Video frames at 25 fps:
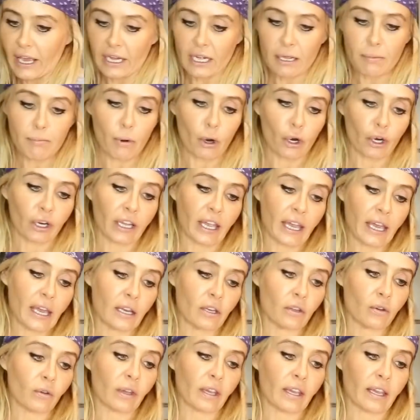any market
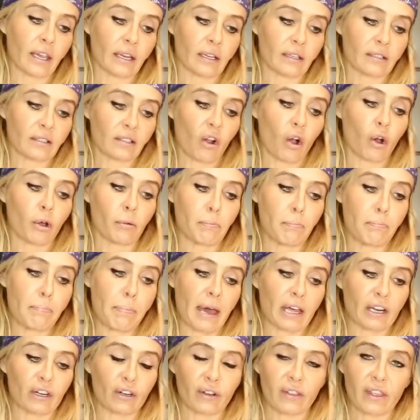and you can get, it's called
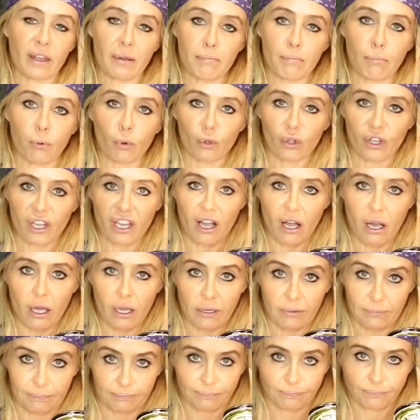Better Than
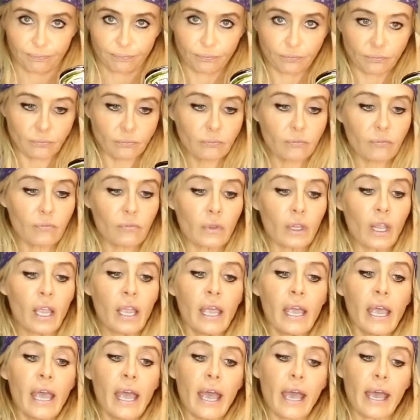Bouillon.
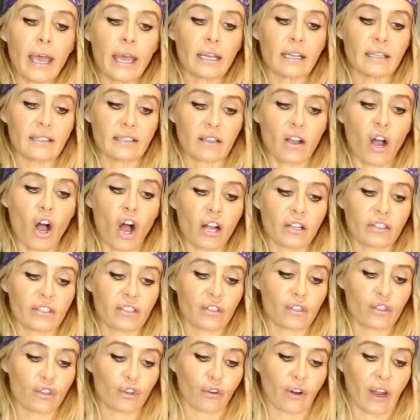And it's
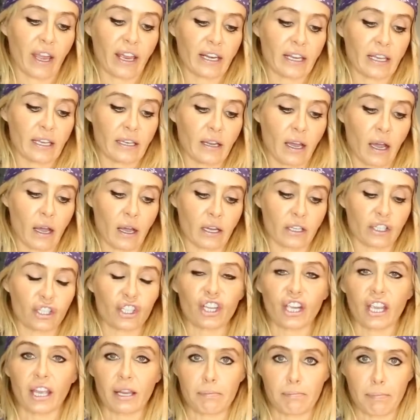concentrated
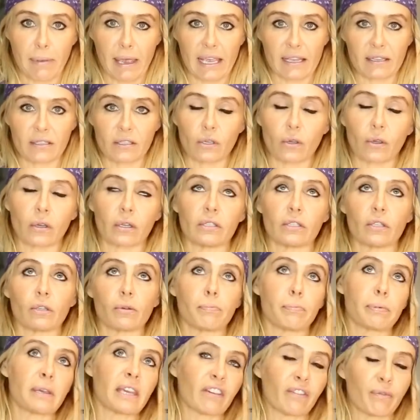chicken base. You can do
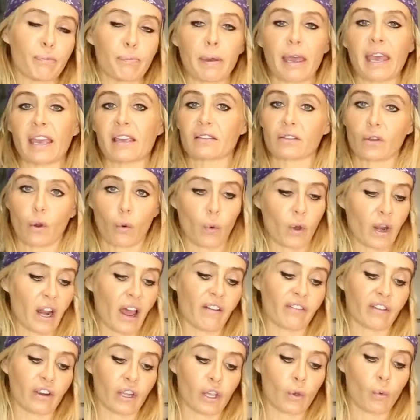beef base or
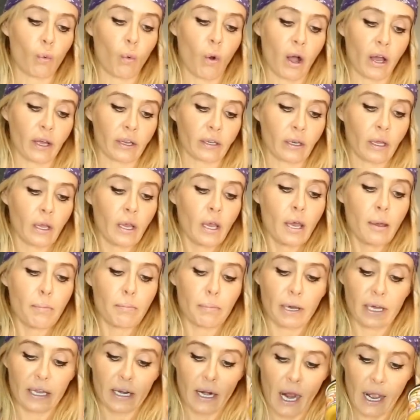whatever you want.
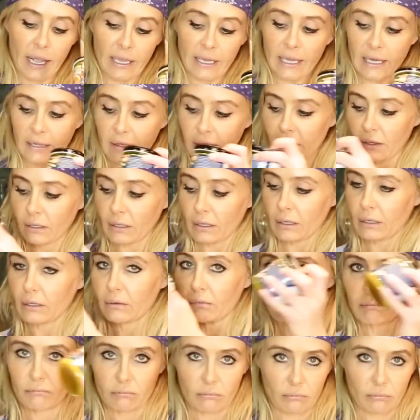But I get the